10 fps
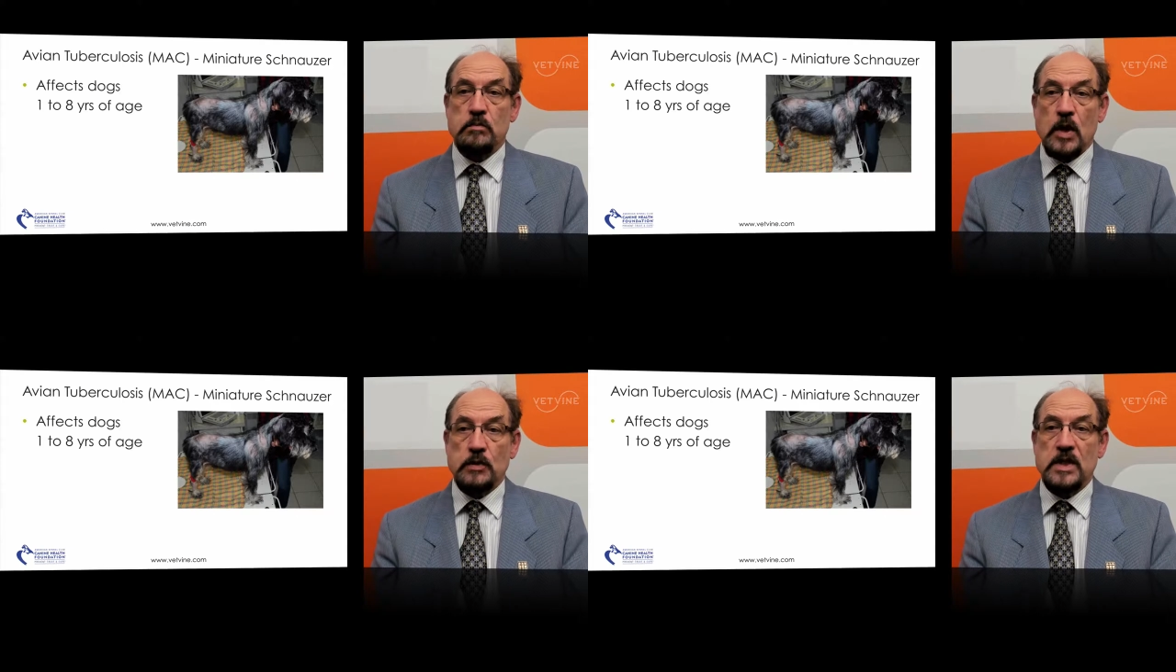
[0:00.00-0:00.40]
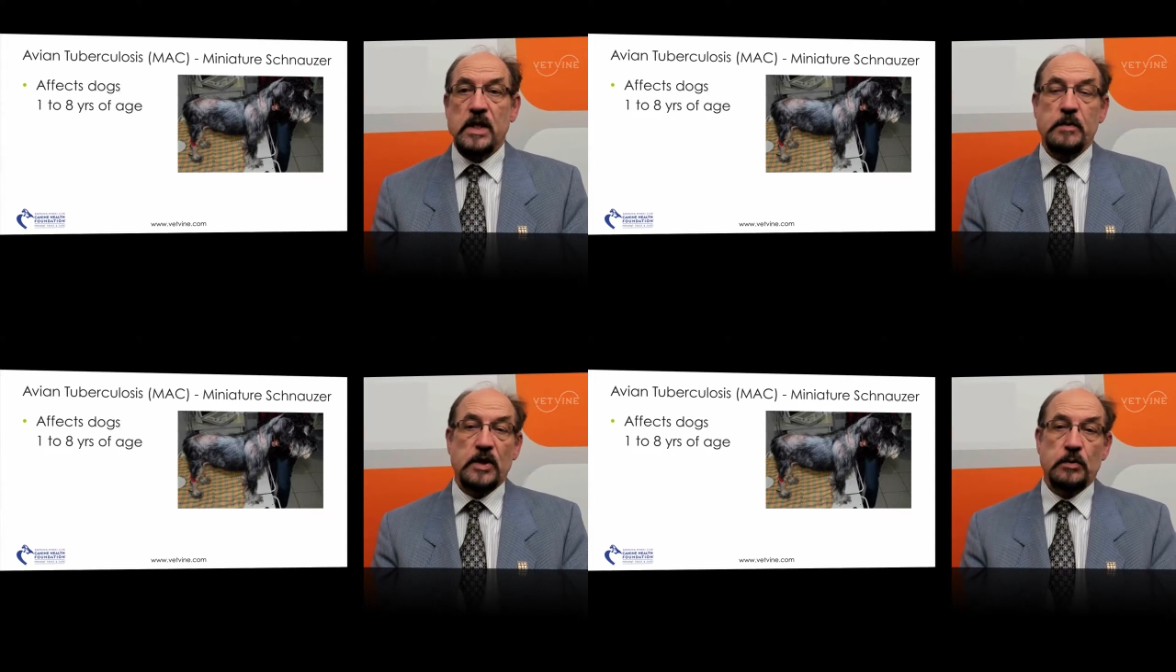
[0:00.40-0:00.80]

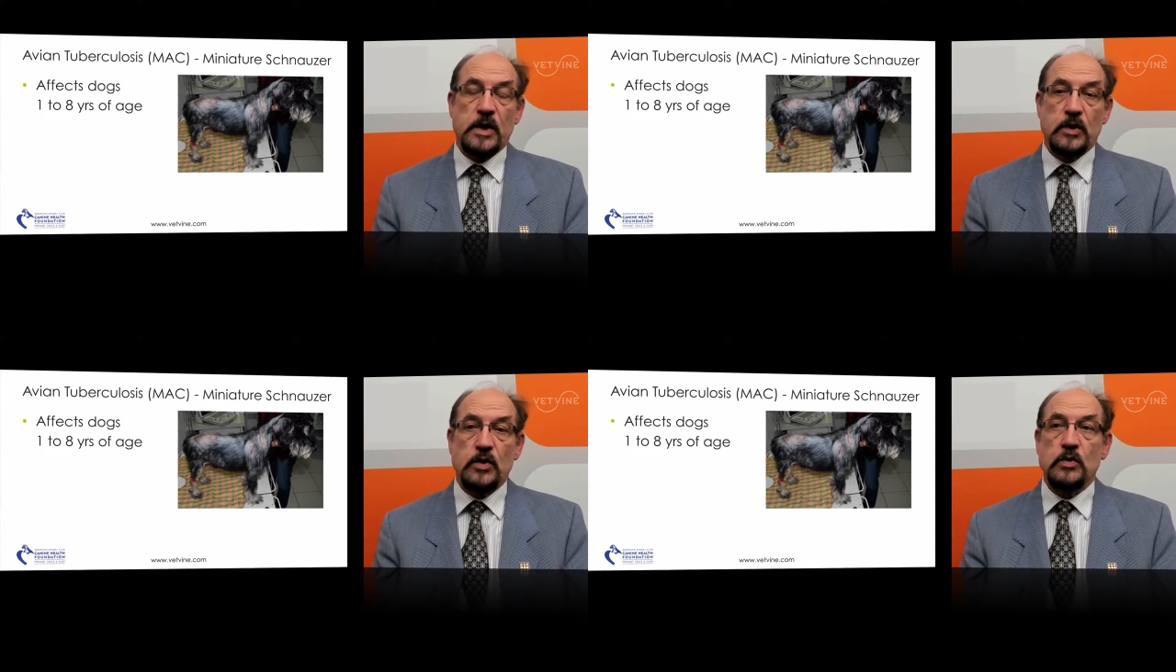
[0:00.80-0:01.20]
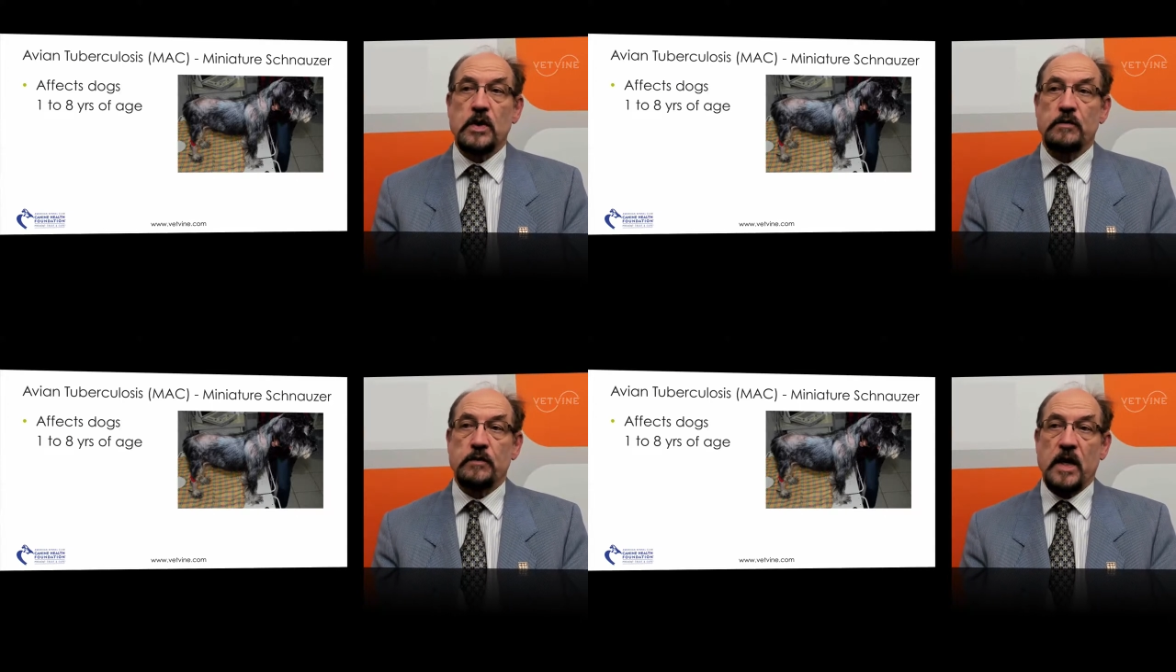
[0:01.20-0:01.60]
mostly between 2
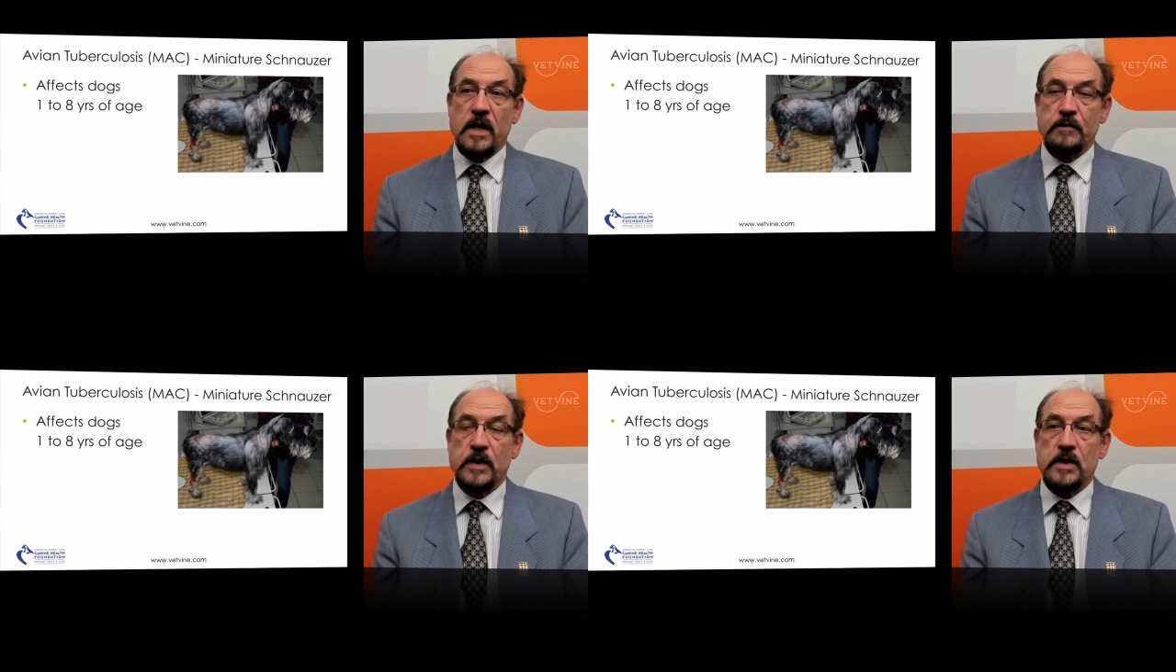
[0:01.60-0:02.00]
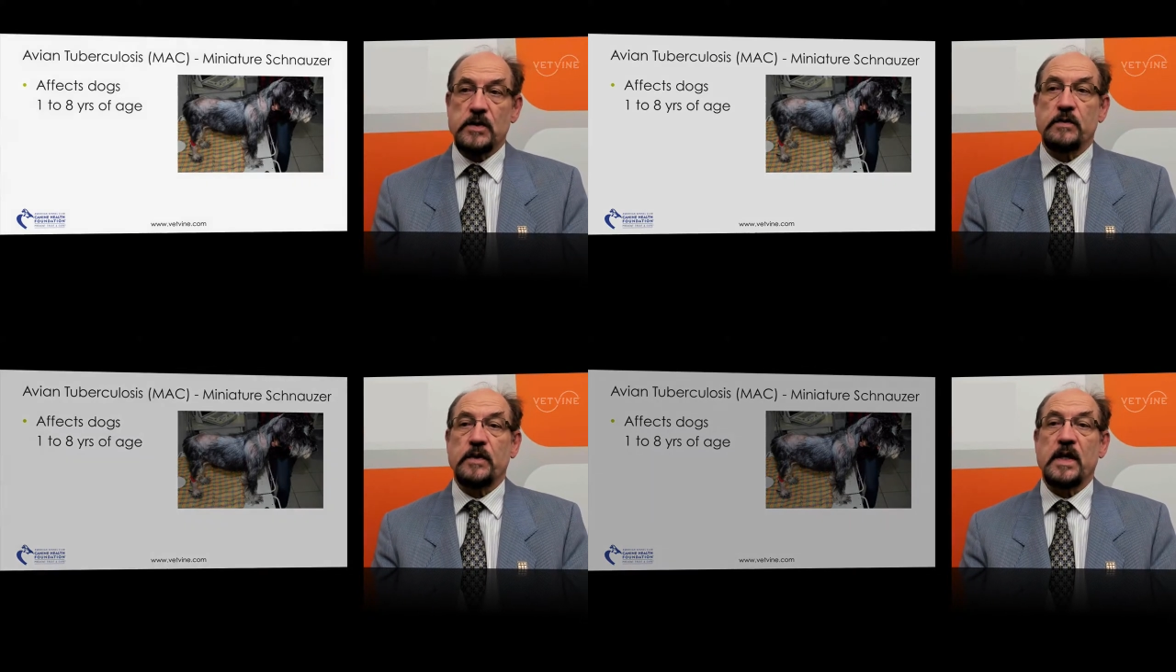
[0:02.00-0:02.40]
and 5
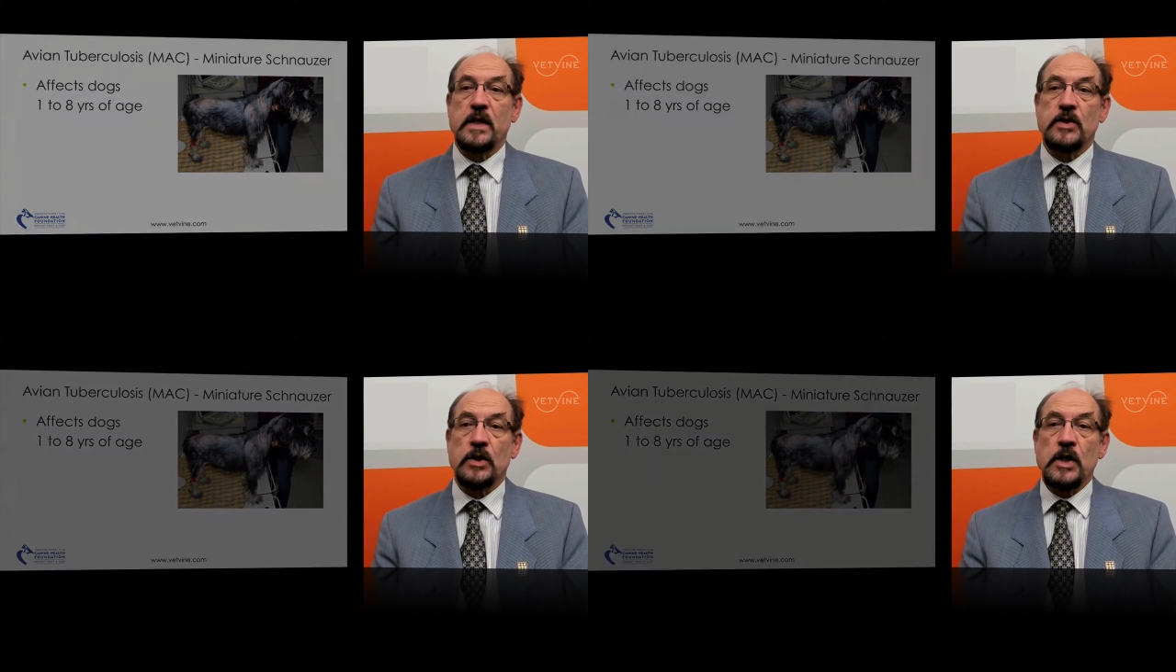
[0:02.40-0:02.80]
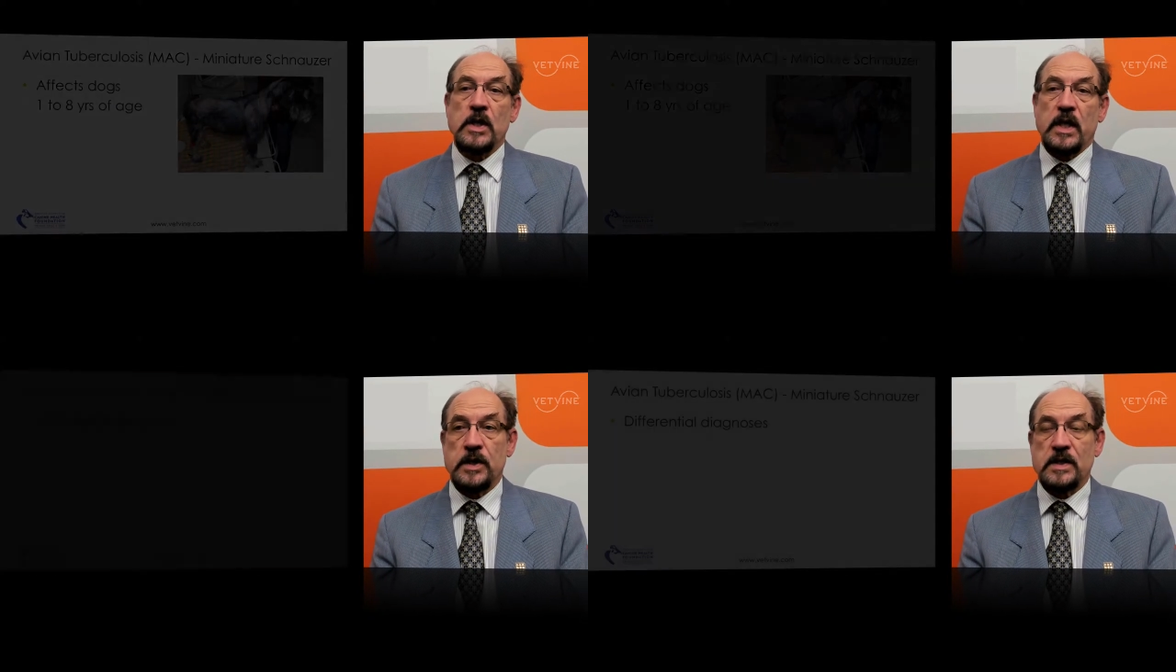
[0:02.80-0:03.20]
years of age.
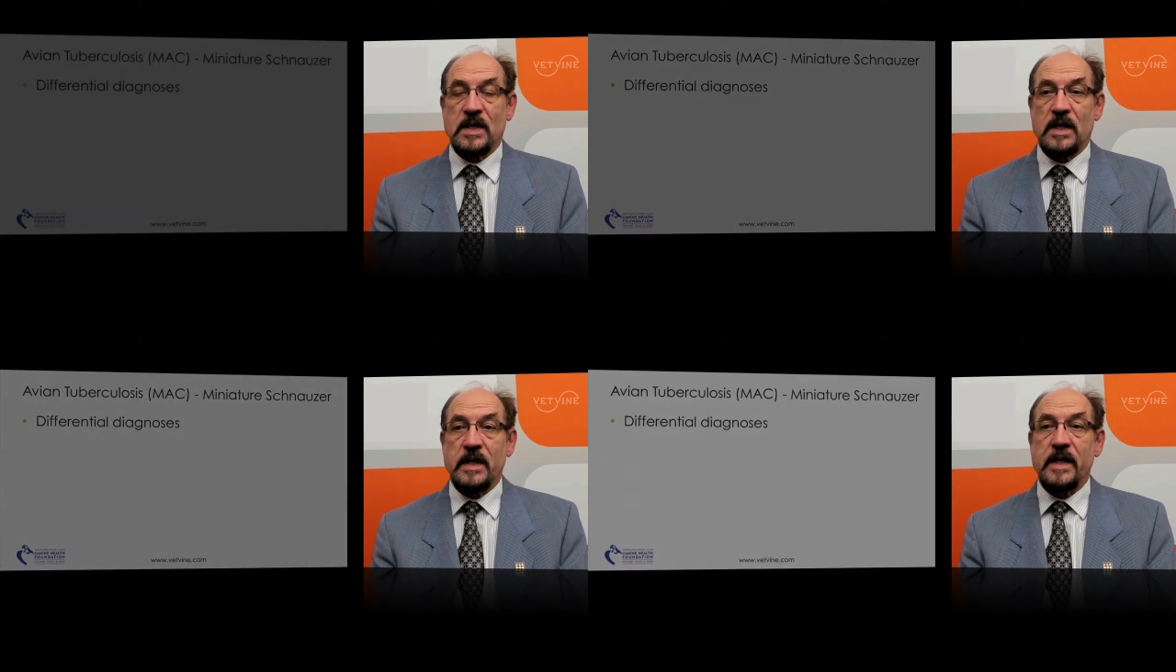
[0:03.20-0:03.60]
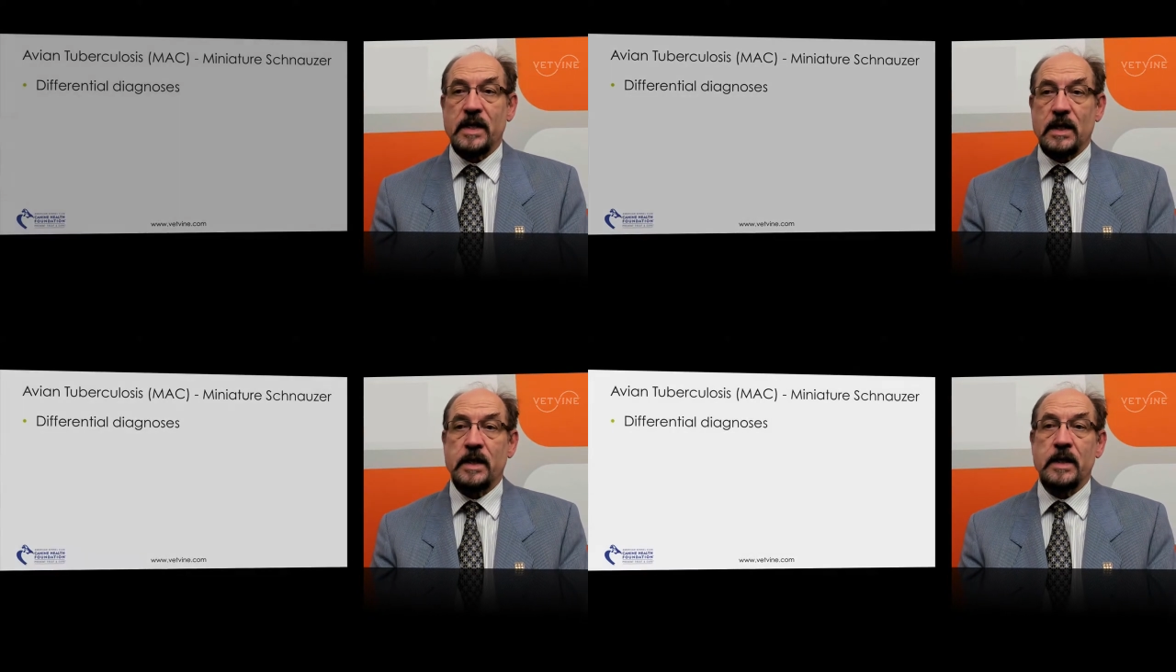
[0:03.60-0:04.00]

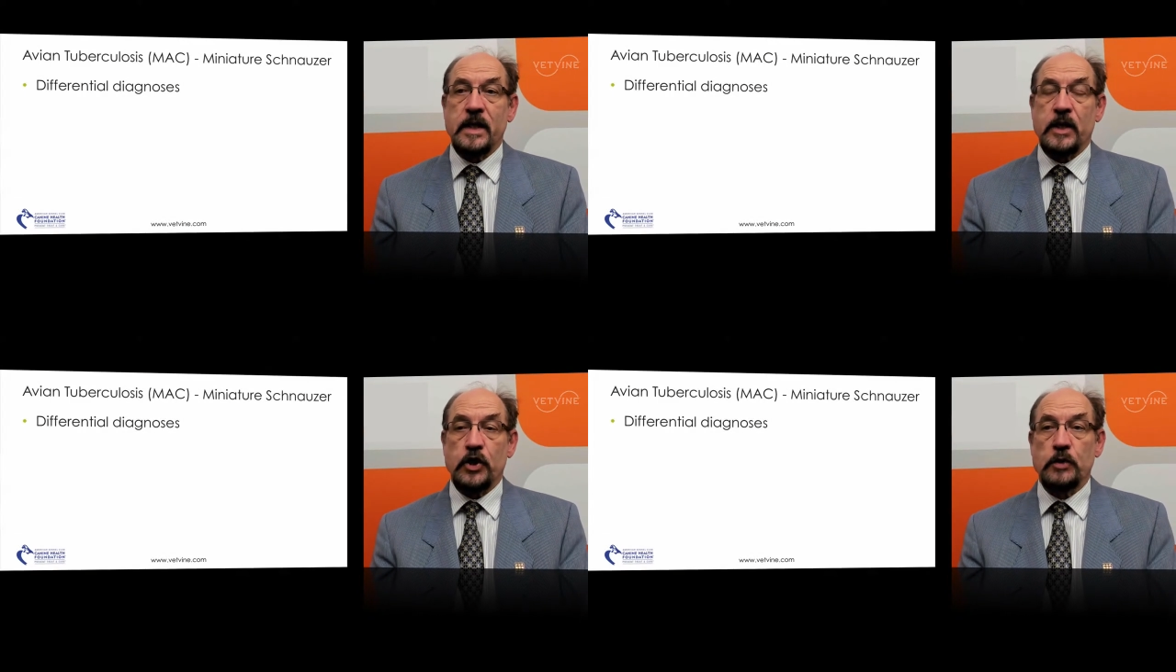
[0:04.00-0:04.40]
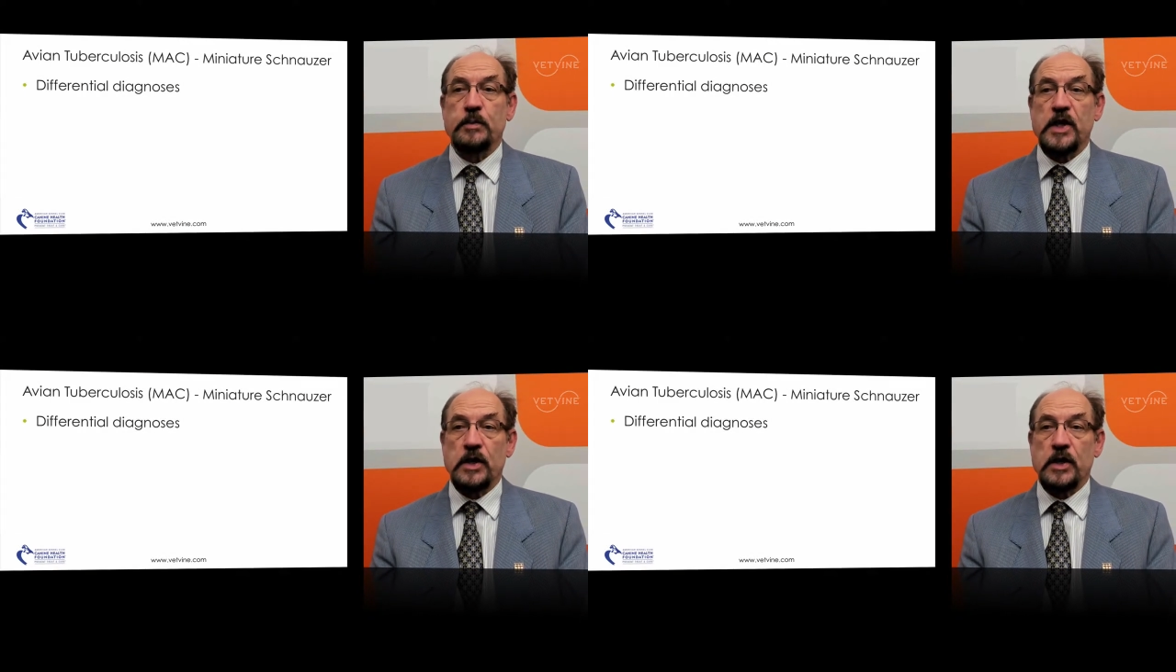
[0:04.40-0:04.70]
Clinically, it could be